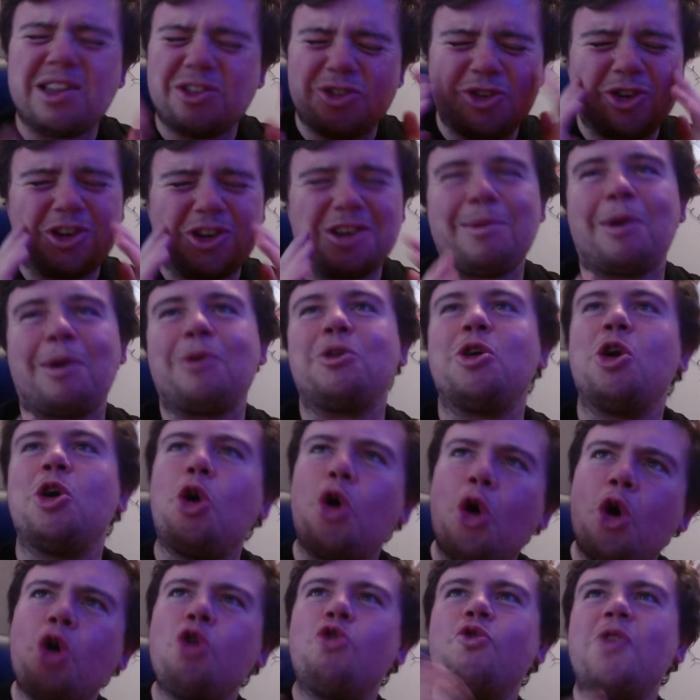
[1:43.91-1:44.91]
talking about?
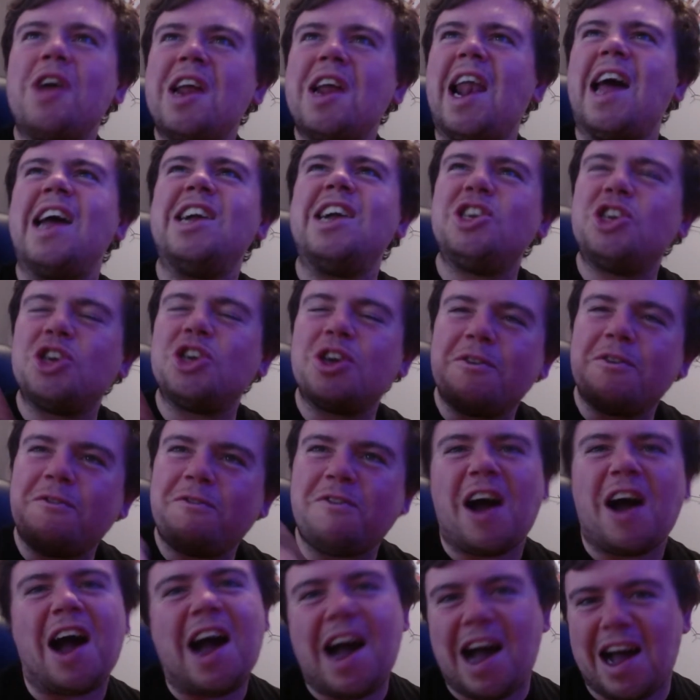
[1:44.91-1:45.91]
Unreal Engine
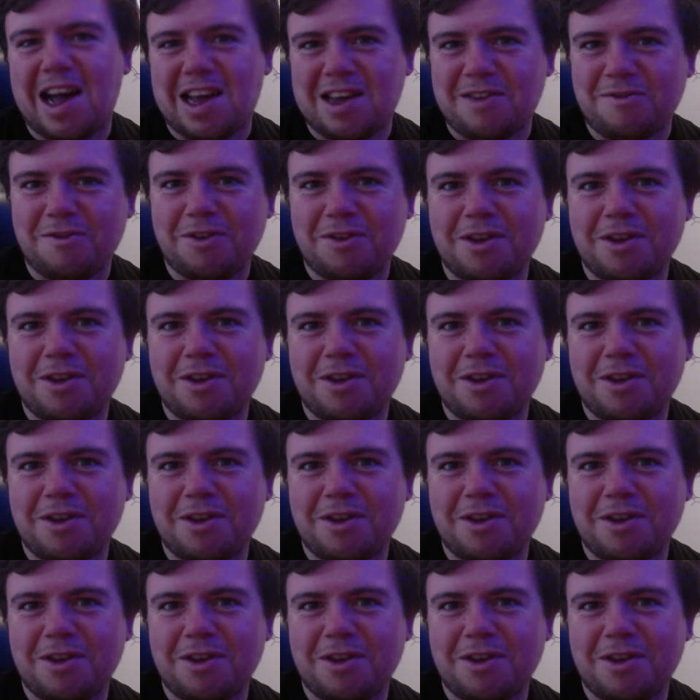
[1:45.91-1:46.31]
five.